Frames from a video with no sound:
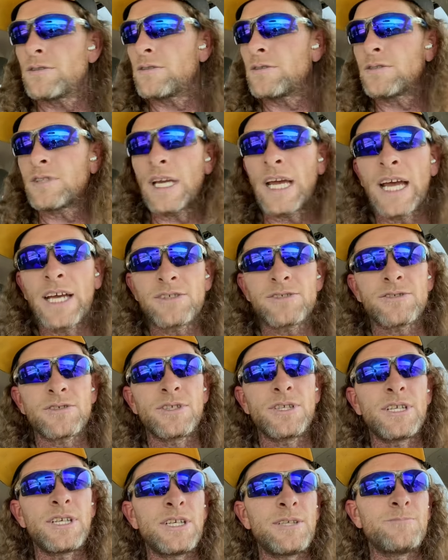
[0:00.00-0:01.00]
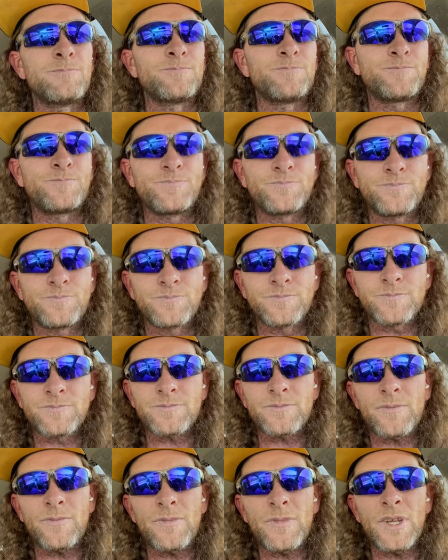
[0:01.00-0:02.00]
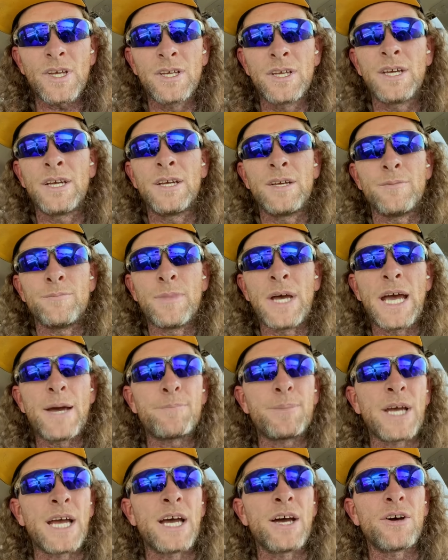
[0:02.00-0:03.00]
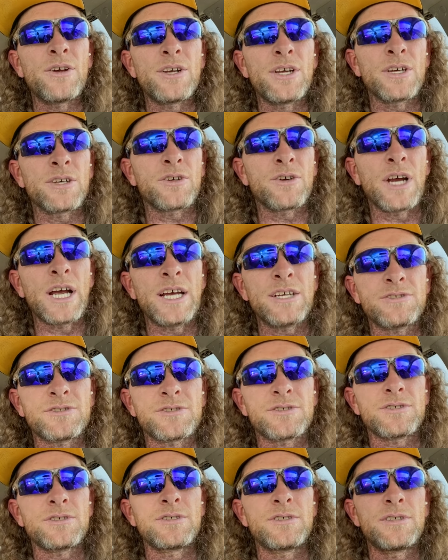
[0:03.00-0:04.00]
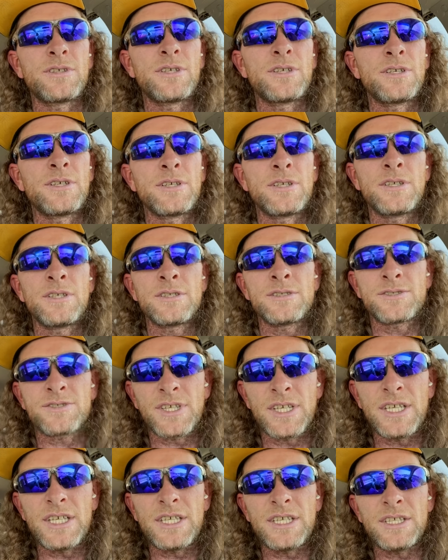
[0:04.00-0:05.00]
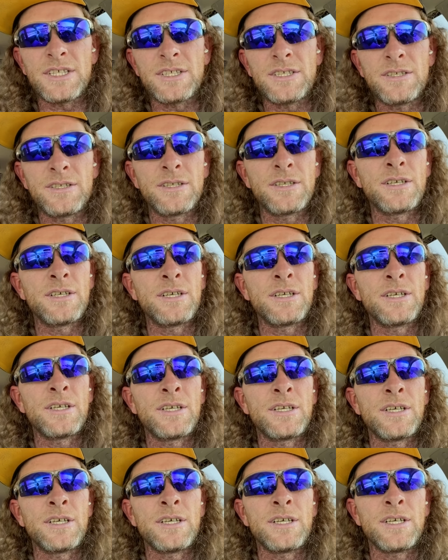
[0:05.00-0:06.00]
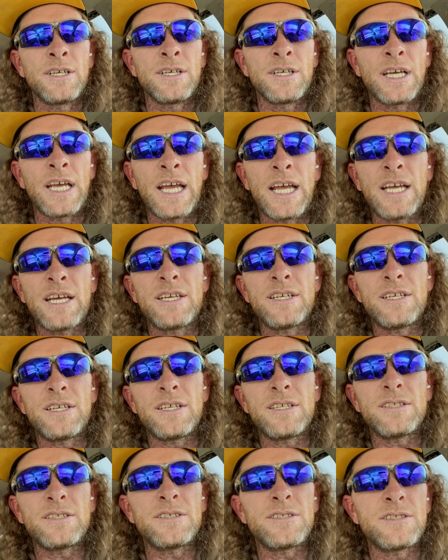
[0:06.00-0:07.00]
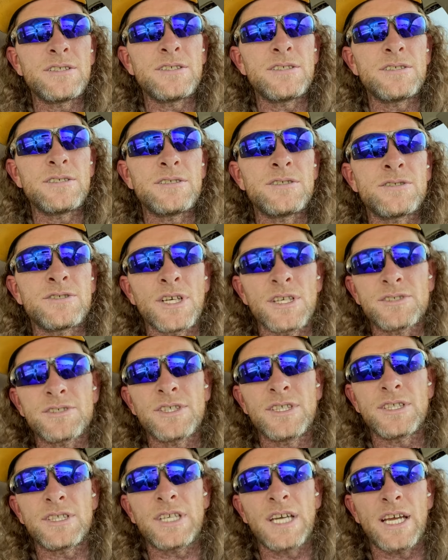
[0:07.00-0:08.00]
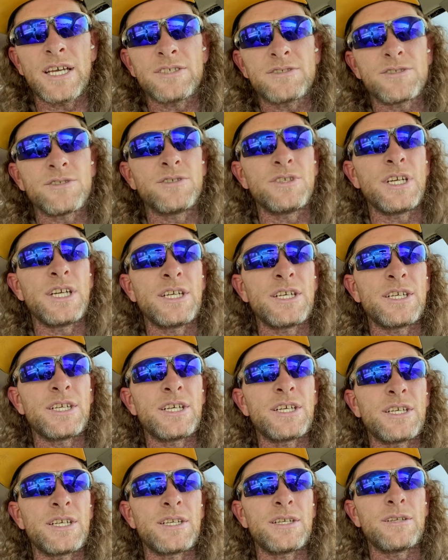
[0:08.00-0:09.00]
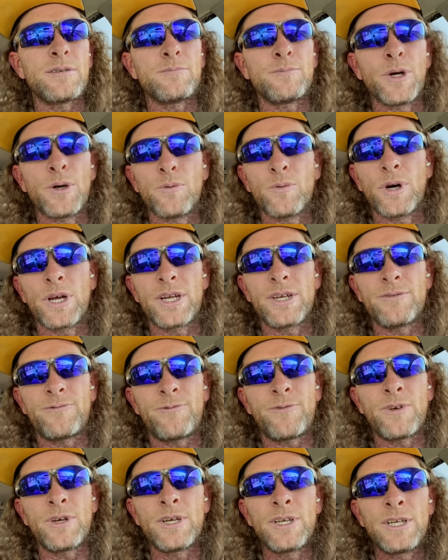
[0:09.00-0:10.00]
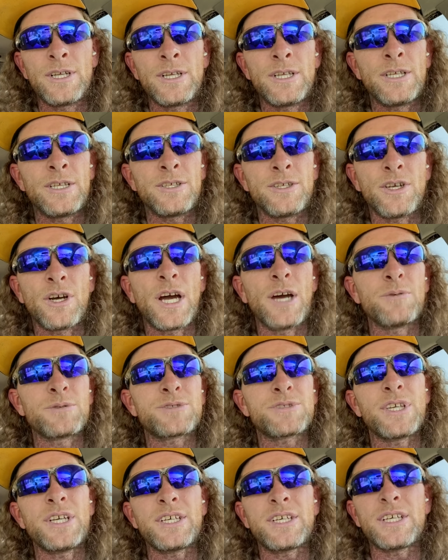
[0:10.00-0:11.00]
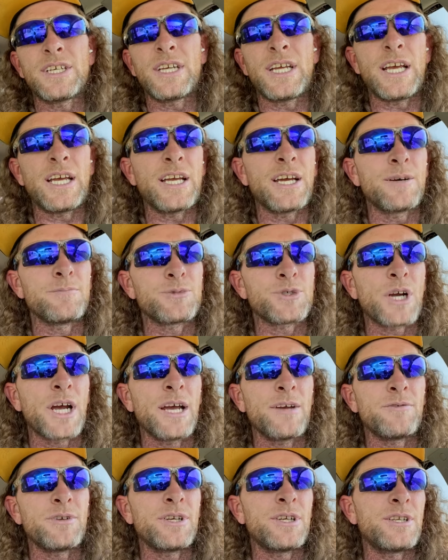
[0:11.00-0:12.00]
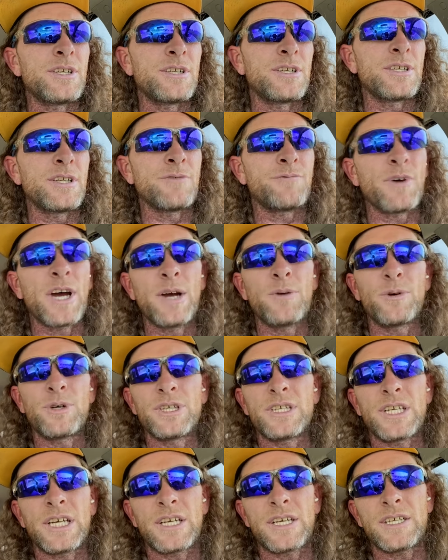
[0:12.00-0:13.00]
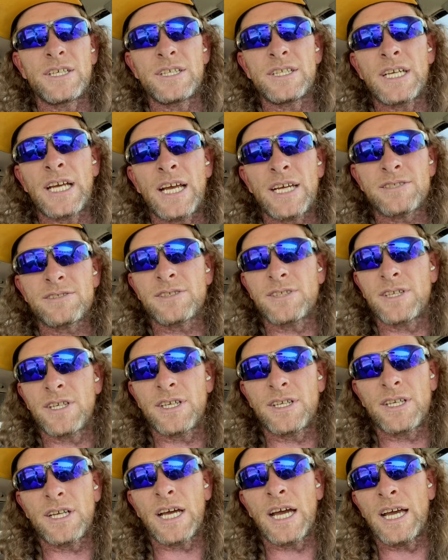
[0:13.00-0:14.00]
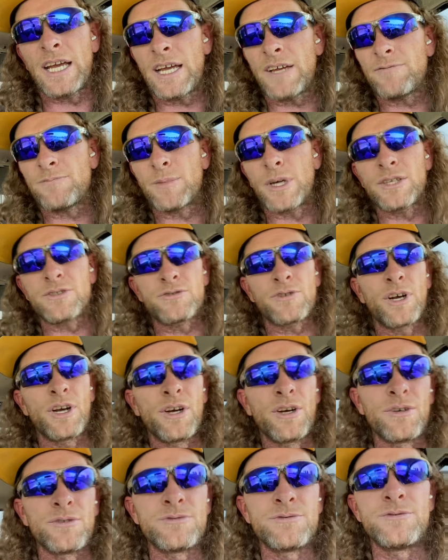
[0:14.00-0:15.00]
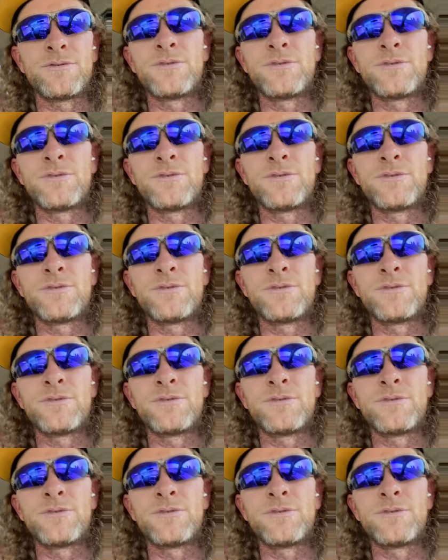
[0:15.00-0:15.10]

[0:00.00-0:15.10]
actually map out a crash scene, and just in case you needed it. But what if, you know, I was thinking, hey, I'm driving, if I were to get in an accident, I have my drone,